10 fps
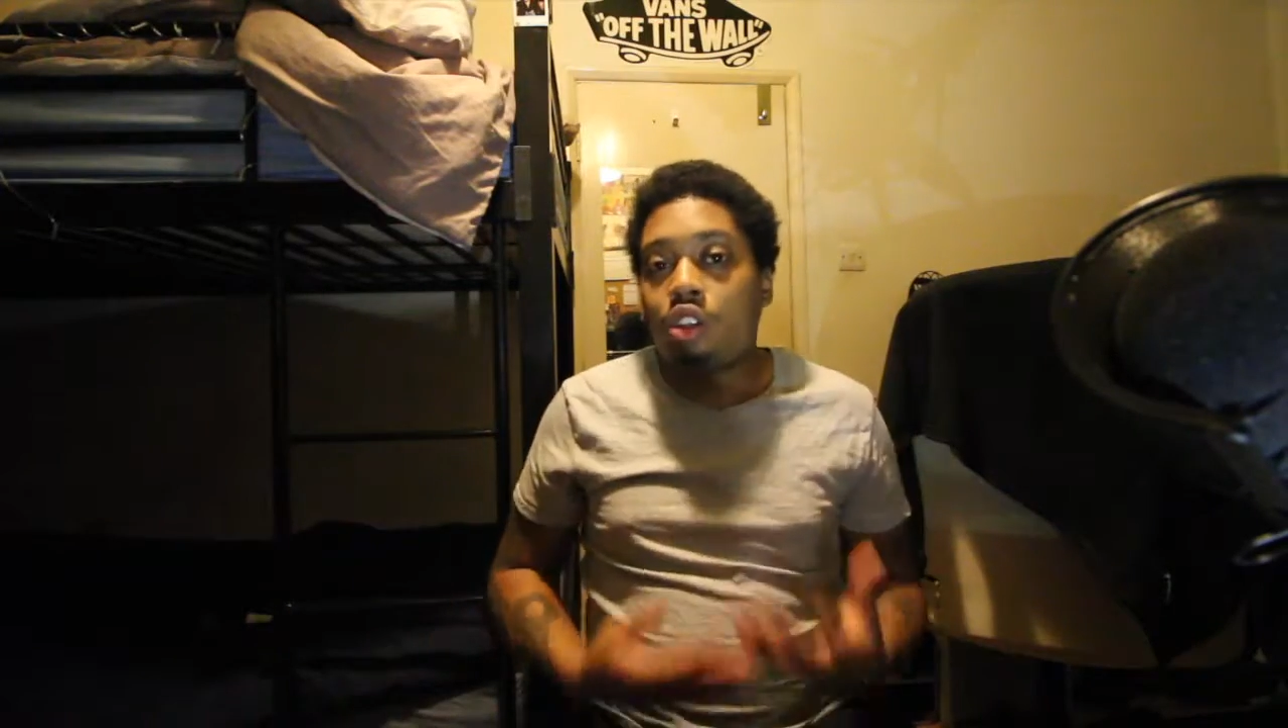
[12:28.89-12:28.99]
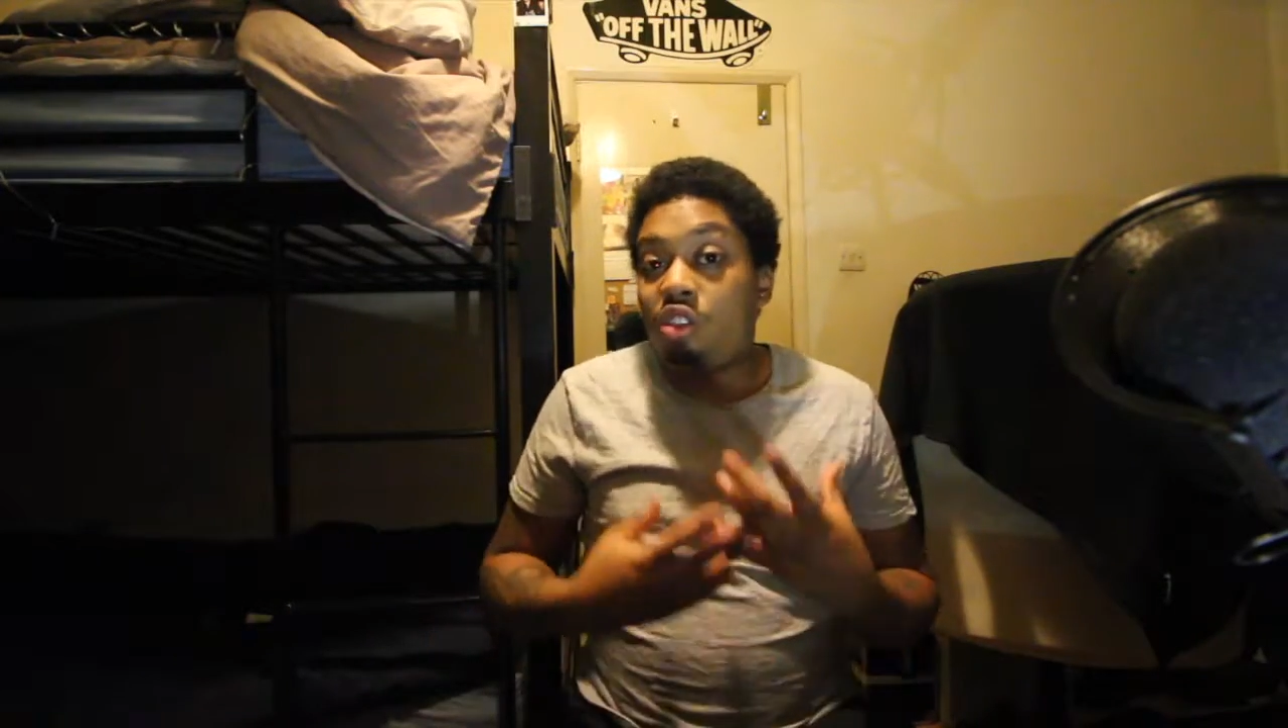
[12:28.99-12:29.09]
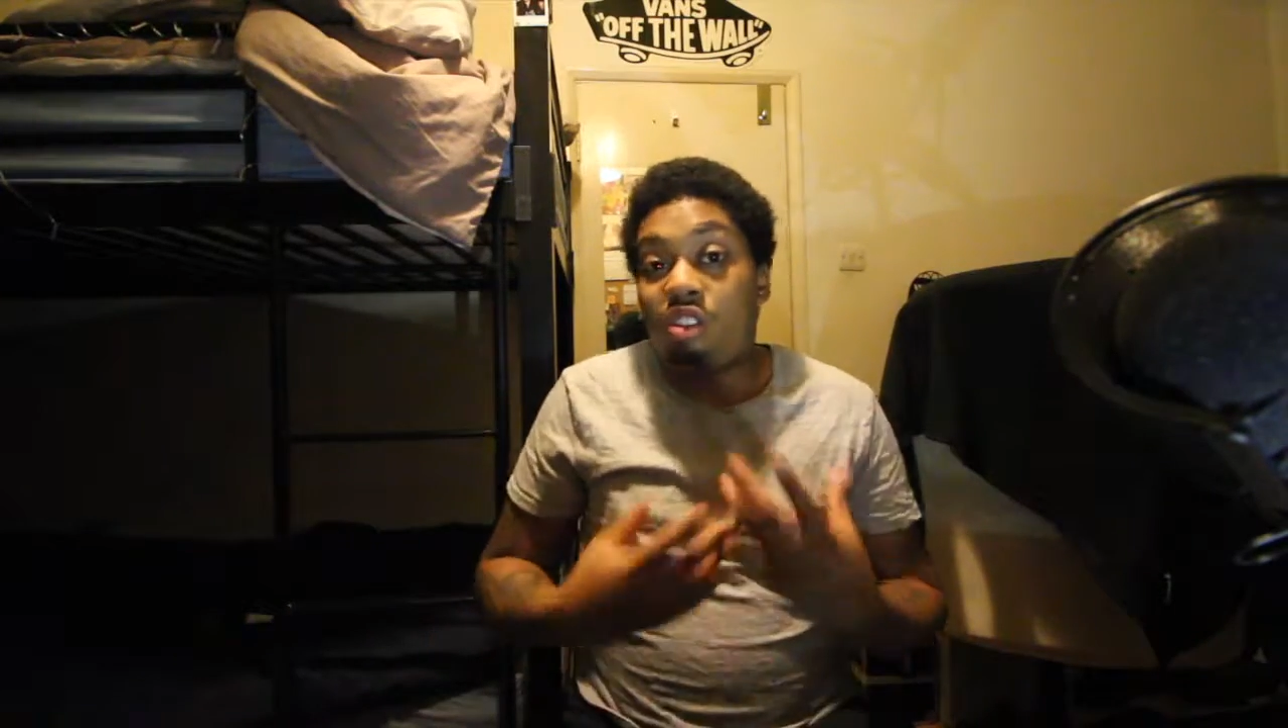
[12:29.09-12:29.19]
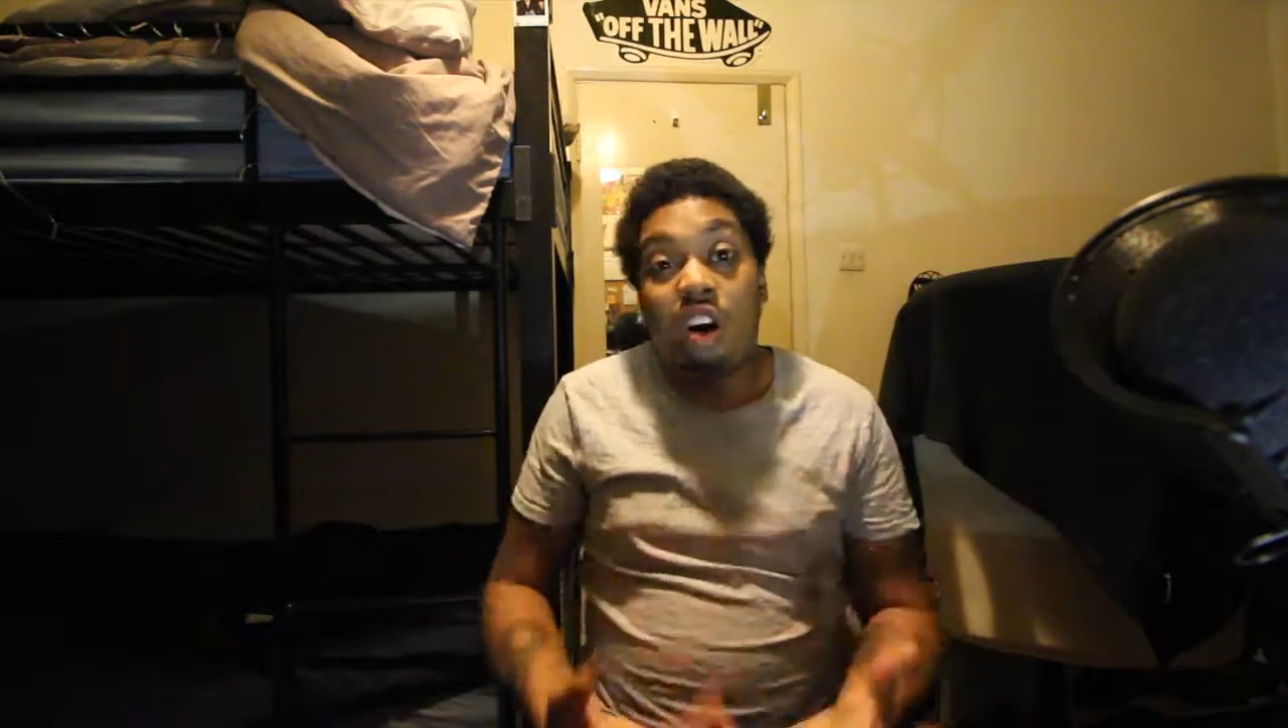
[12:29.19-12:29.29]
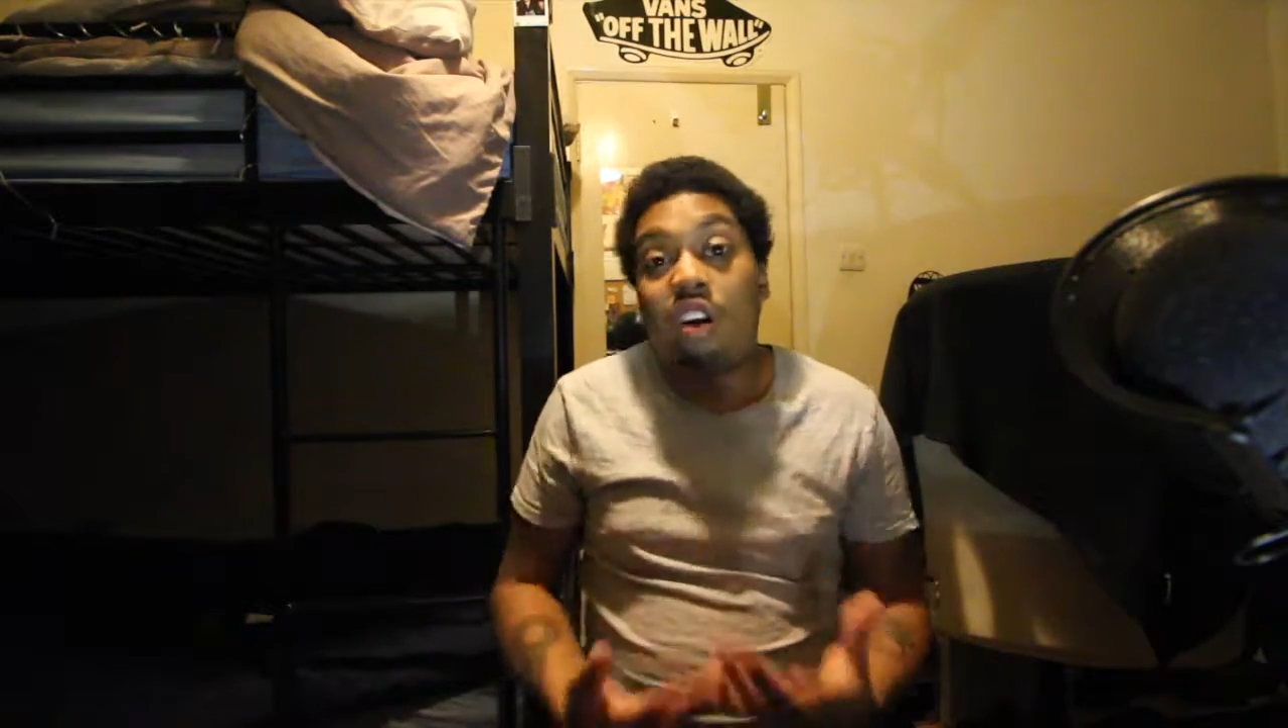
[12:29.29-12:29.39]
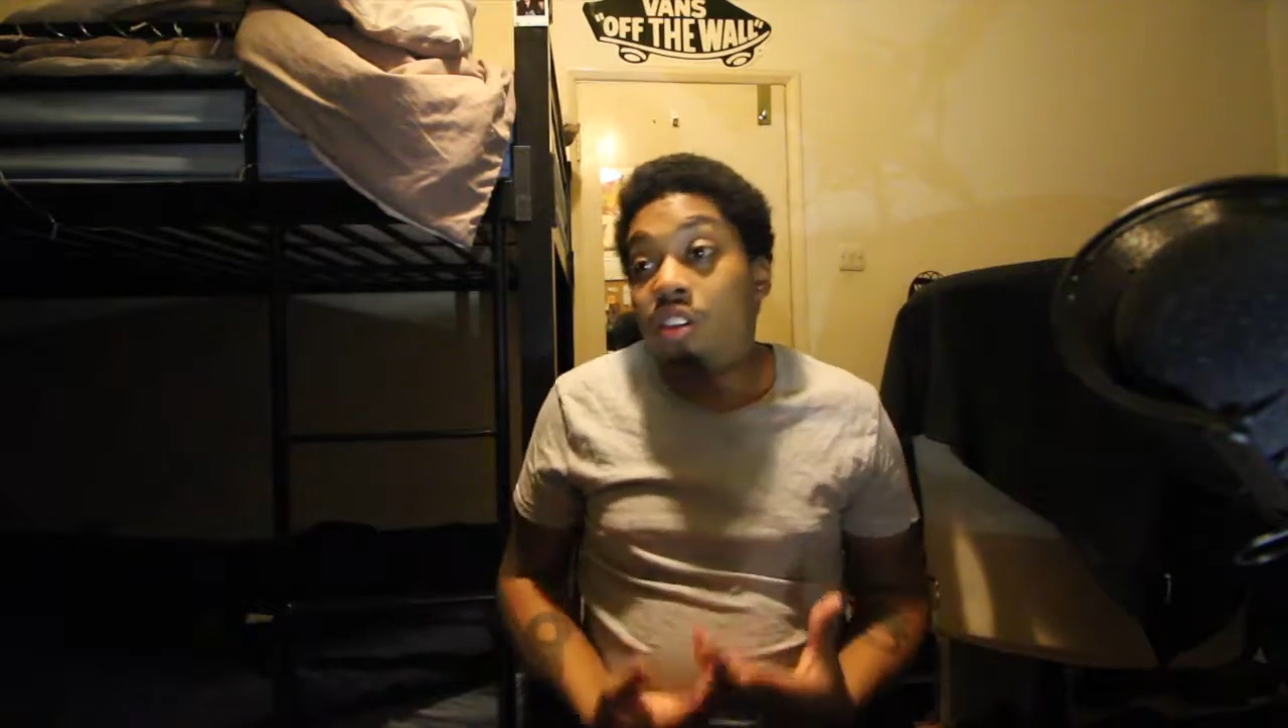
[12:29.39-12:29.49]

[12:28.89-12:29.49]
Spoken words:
you can't.